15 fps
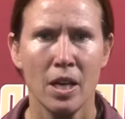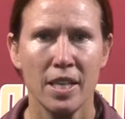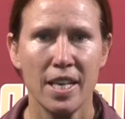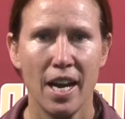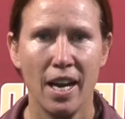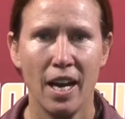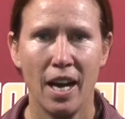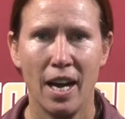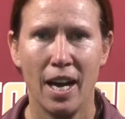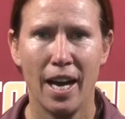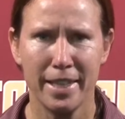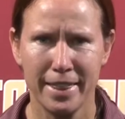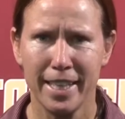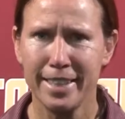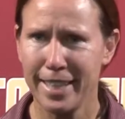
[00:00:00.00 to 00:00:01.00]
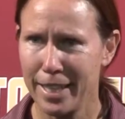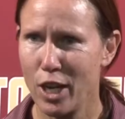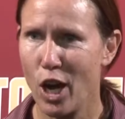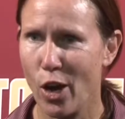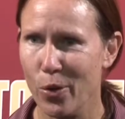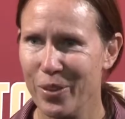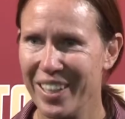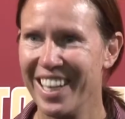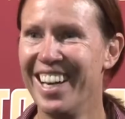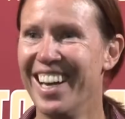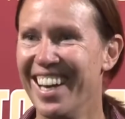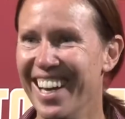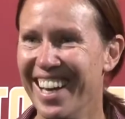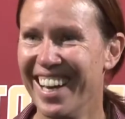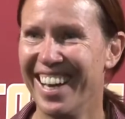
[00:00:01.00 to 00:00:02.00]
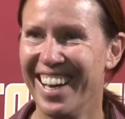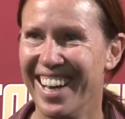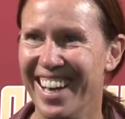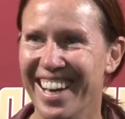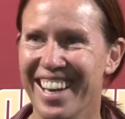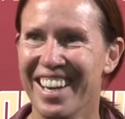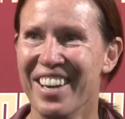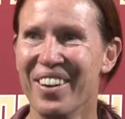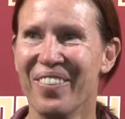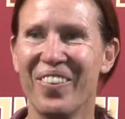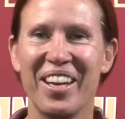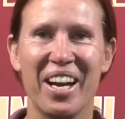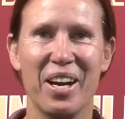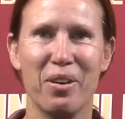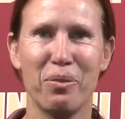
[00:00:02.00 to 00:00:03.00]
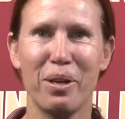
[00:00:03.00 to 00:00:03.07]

Yeah, I think they know. We